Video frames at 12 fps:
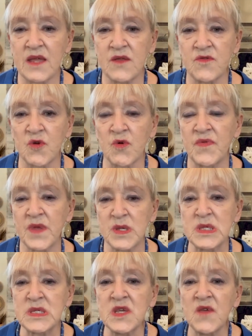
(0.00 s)
during the
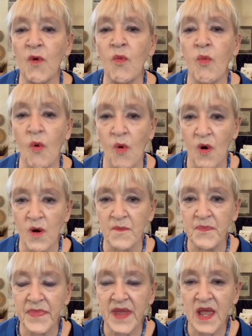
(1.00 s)
Civil War.
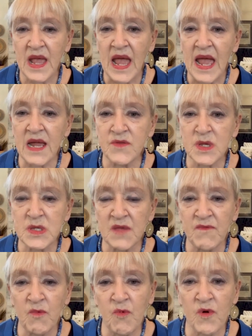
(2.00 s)
And the
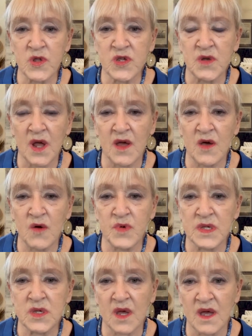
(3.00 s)
Civil War, as you know,
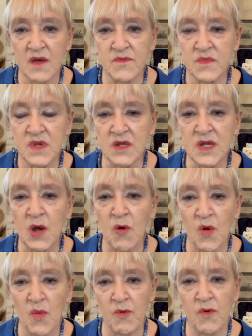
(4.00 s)
was a
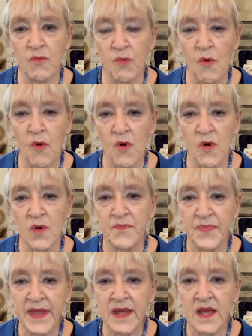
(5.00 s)
terrible war,
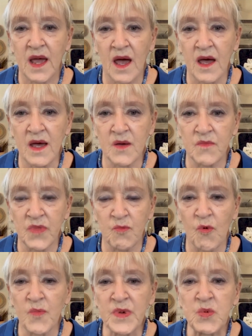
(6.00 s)
the
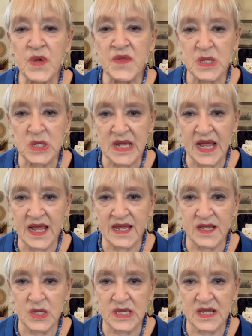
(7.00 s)
war between the
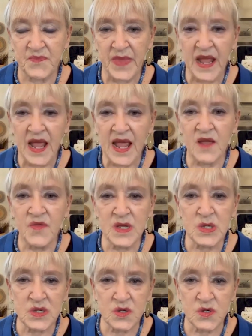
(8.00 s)
states. And this
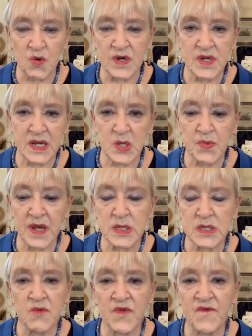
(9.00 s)
story takes place
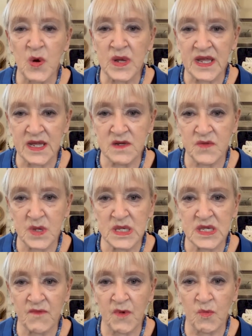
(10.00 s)
near the very end of the
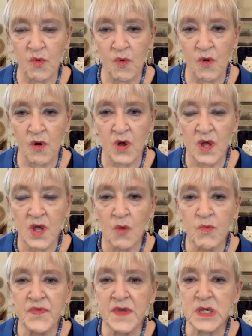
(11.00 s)
Civil War,
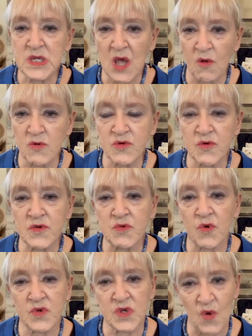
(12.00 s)
when the soldiers were
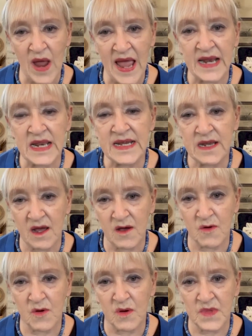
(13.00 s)
straggling
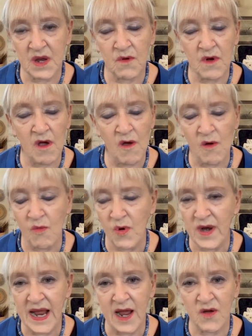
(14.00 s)
home. They were all worn
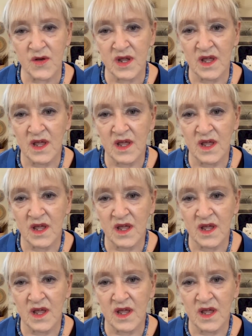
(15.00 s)
out.